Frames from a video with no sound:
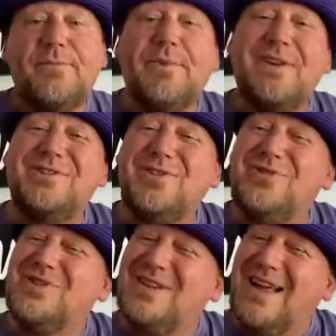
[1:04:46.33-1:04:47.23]
and he's
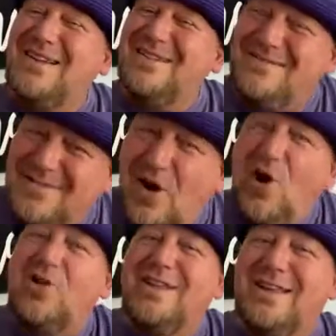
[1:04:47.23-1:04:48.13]
usually not
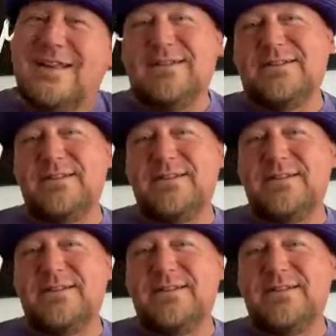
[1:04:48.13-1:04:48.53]
all in. You